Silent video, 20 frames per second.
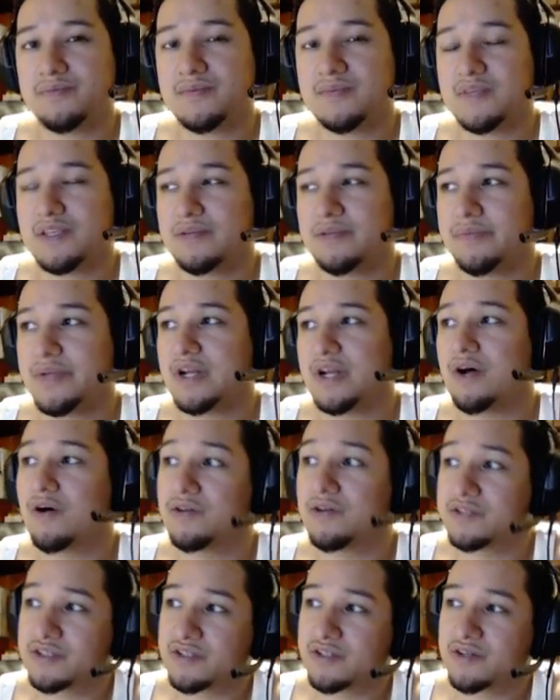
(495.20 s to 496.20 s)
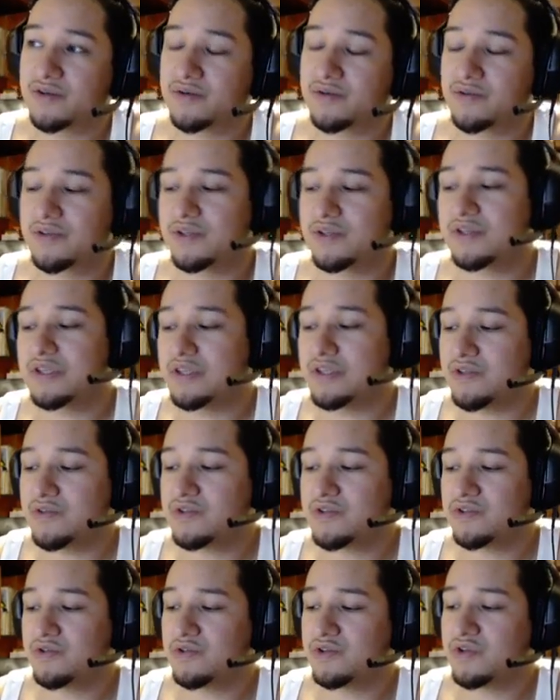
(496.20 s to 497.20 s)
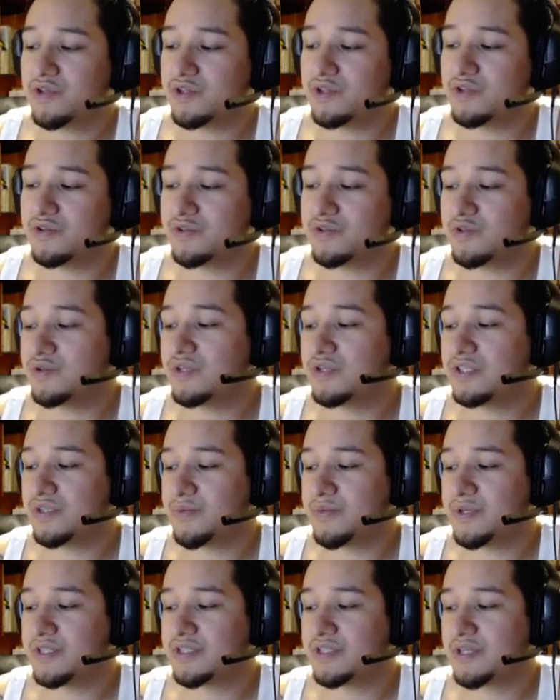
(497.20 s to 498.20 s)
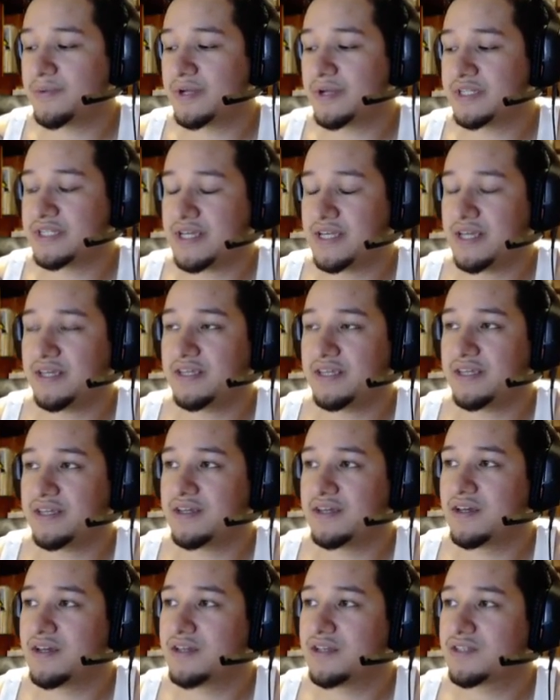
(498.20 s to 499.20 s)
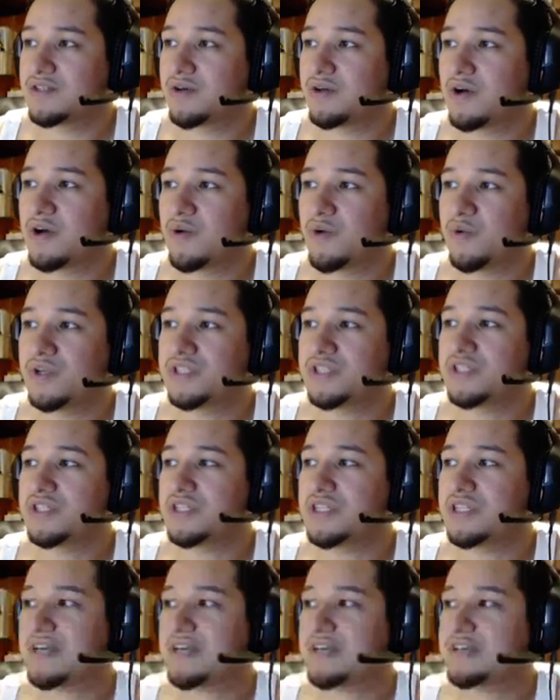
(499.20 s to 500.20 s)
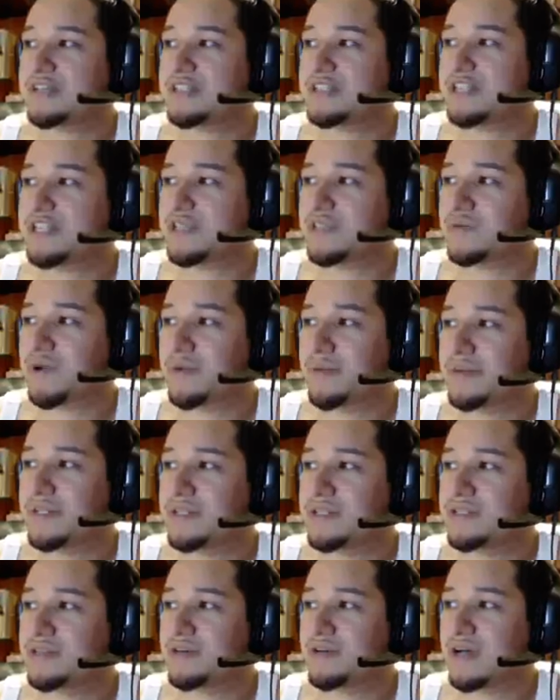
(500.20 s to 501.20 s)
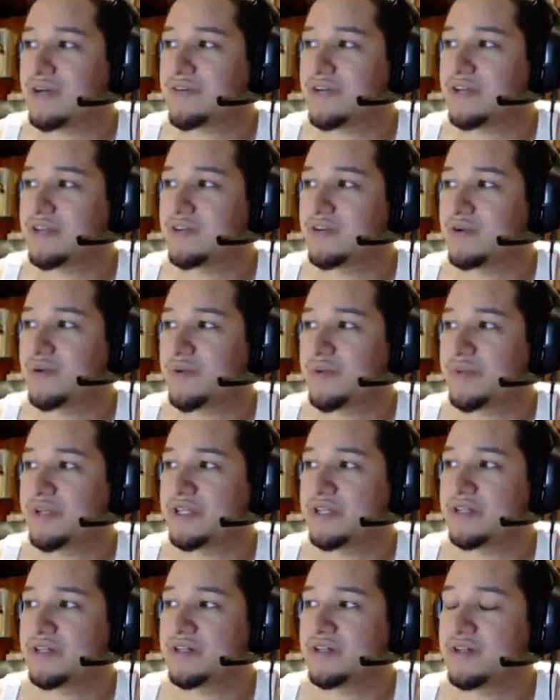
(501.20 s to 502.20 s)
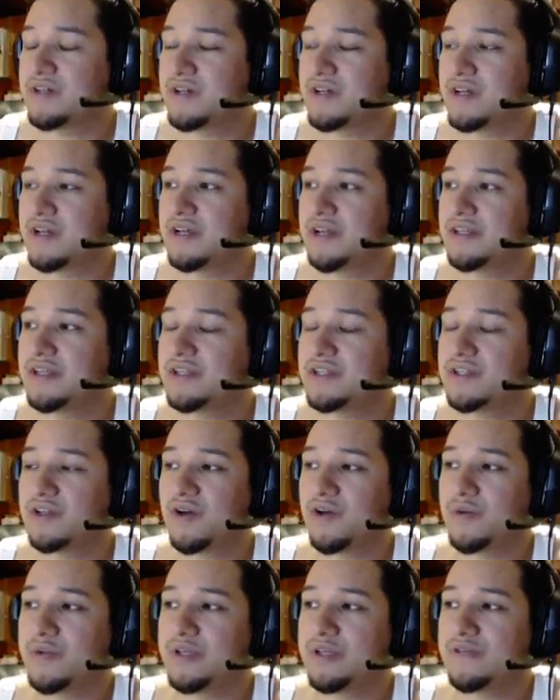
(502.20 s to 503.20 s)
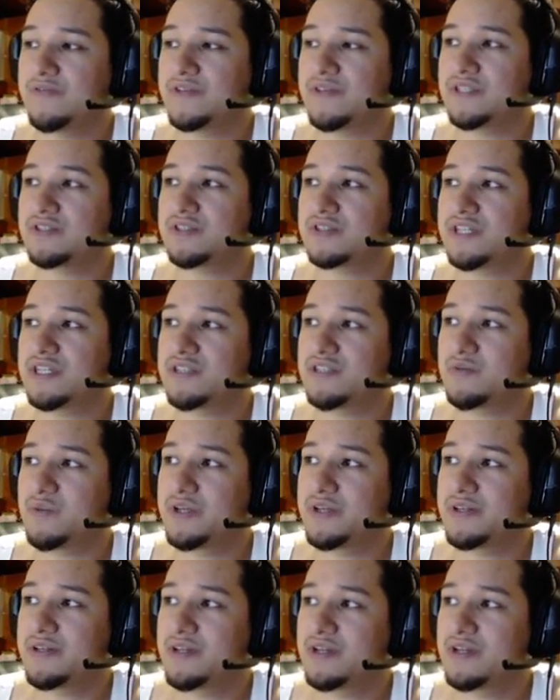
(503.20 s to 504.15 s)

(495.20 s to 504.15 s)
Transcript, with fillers: But also, you do need to be semi-tanky. So I would suggest having 6 weapons. So have another weapon here, and they should all be Physical Testament.